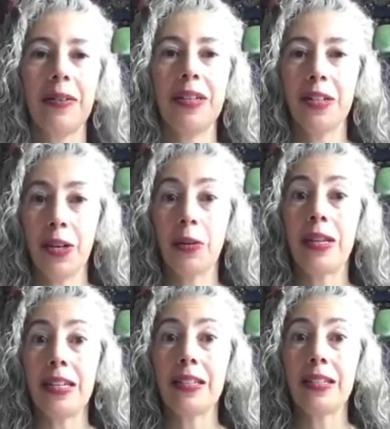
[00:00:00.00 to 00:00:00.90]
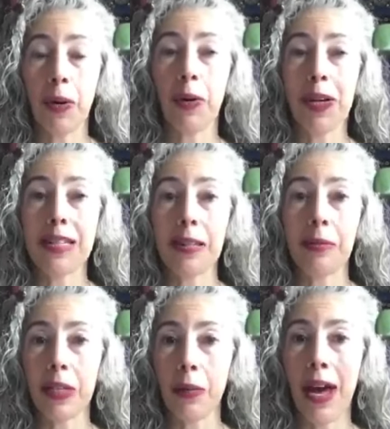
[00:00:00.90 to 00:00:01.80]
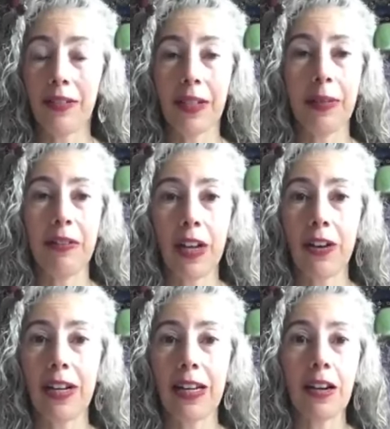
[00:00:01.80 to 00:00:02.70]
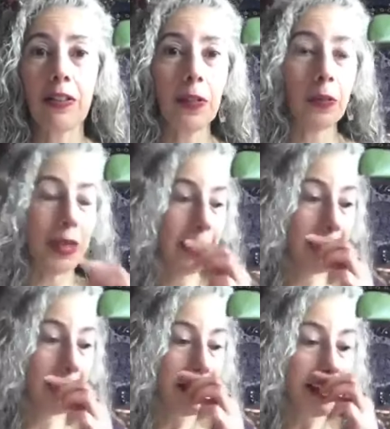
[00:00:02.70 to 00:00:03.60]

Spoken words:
you know, it is a poison, but you have to be very careful with it.